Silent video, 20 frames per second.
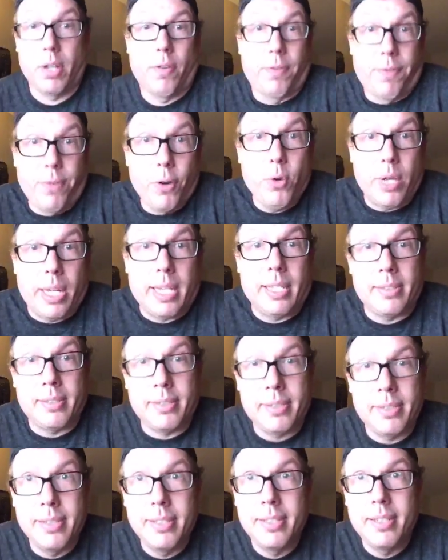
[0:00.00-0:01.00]

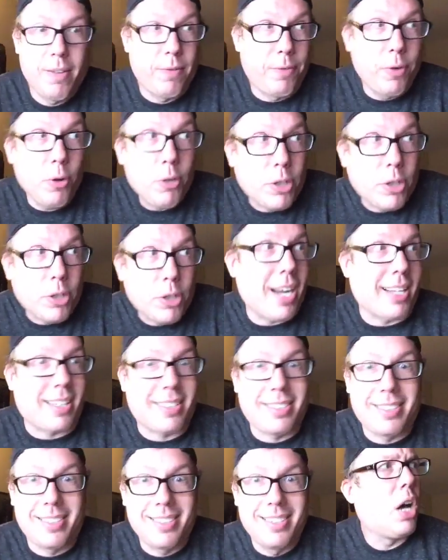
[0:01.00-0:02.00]
Foodies, food
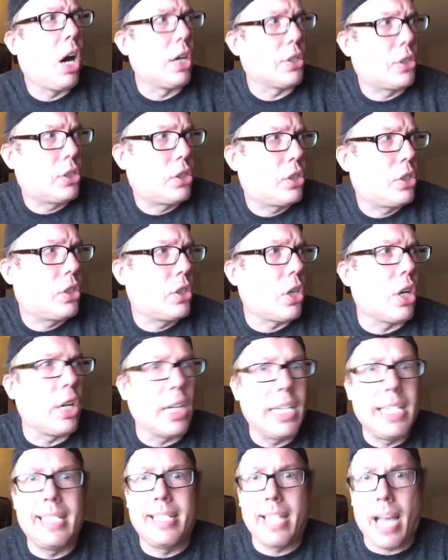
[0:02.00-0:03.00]
critics, a
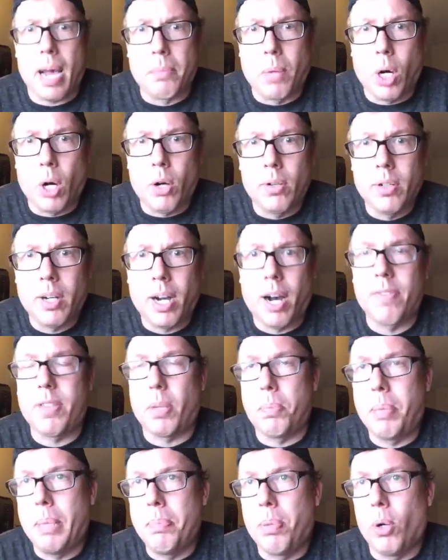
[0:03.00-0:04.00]
certain demo of
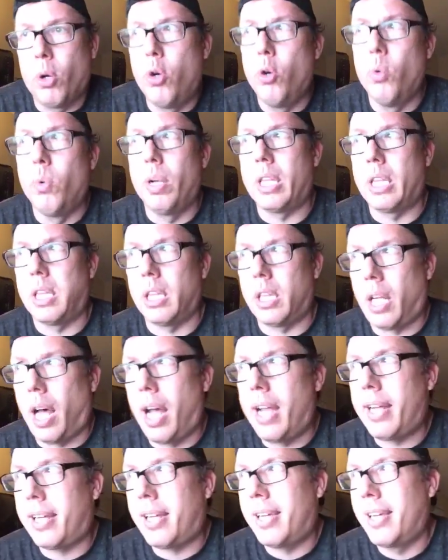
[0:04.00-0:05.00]
the people who would
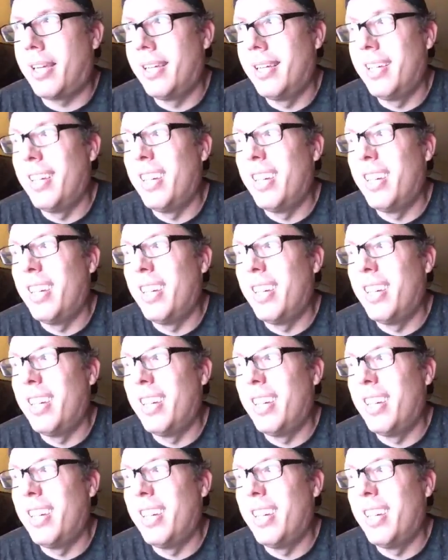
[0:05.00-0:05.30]
like